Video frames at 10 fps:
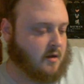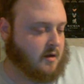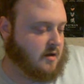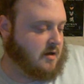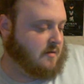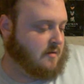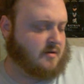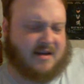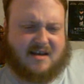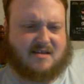But
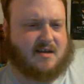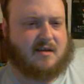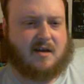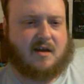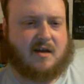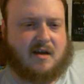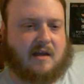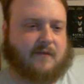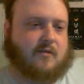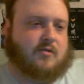like I said,
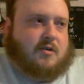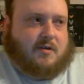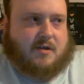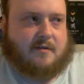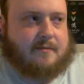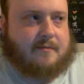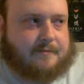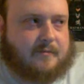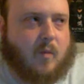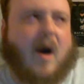if you just
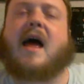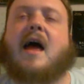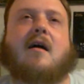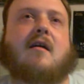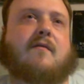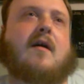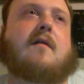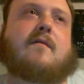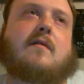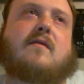want to have,
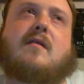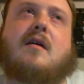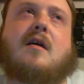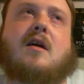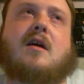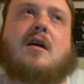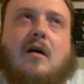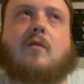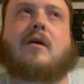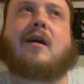if you
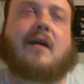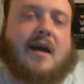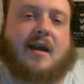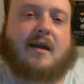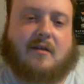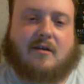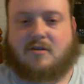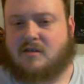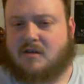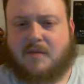know what you're getting, because
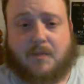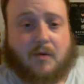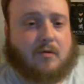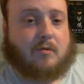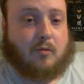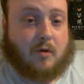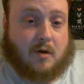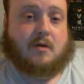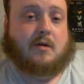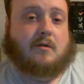there's some people who,
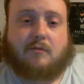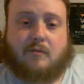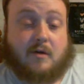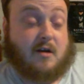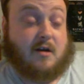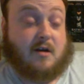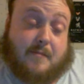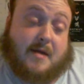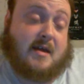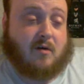you know, I've
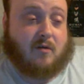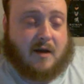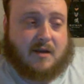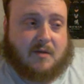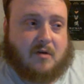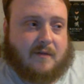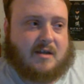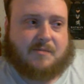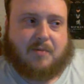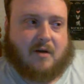met that don't like the movie.
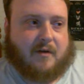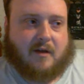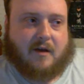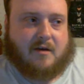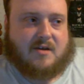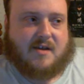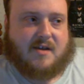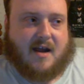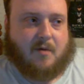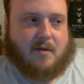It's perfectly
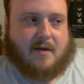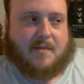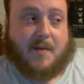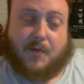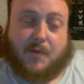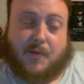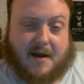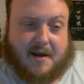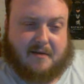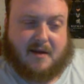understandable. A lot of people are
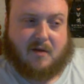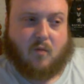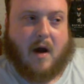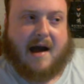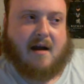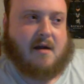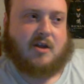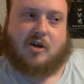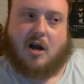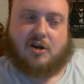kind of like, why are they
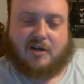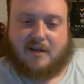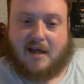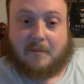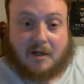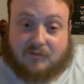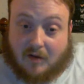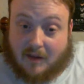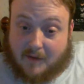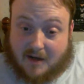charging that much for a
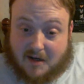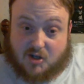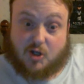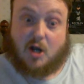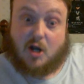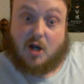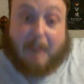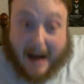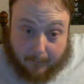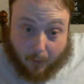limited edition of
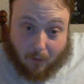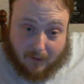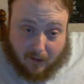popcorn?